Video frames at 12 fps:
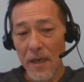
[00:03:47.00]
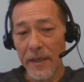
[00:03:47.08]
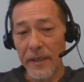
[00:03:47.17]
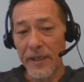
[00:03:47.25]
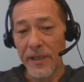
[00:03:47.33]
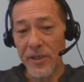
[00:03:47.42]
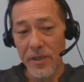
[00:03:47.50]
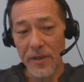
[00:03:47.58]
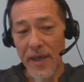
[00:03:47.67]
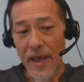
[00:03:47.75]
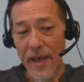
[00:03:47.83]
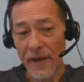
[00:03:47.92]
In addition to
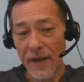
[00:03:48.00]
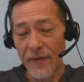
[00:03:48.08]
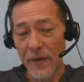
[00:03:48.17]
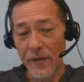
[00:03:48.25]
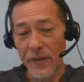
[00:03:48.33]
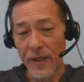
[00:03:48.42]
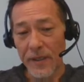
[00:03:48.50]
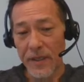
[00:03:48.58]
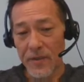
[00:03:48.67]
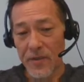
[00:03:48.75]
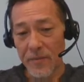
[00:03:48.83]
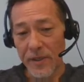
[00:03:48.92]
that, I felt
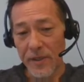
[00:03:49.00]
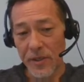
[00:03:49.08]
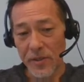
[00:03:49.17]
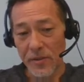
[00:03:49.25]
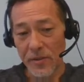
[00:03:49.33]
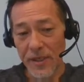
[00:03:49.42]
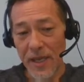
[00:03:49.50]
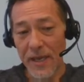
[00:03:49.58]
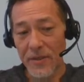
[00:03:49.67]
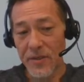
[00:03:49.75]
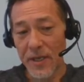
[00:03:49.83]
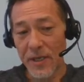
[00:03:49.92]
that some additional
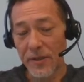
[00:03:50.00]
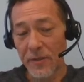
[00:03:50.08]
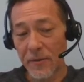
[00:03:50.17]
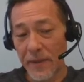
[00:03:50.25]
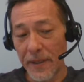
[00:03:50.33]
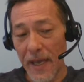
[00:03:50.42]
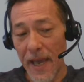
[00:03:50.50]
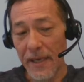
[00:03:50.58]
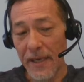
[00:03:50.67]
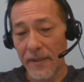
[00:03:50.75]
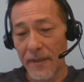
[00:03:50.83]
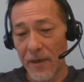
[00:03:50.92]
tags that could be
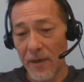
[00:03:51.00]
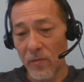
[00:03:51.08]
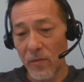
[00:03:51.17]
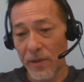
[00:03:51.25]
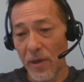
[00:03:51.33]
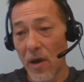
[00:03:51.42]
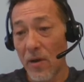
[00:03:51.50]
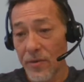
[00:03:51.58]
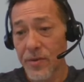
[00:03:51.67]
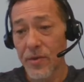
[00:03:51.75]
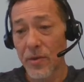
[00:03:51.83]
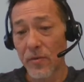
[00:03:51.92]
added that would
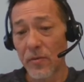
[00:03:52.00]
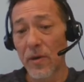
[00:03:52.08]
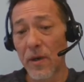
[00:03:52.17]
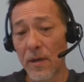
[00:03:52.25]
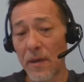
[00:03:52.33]
also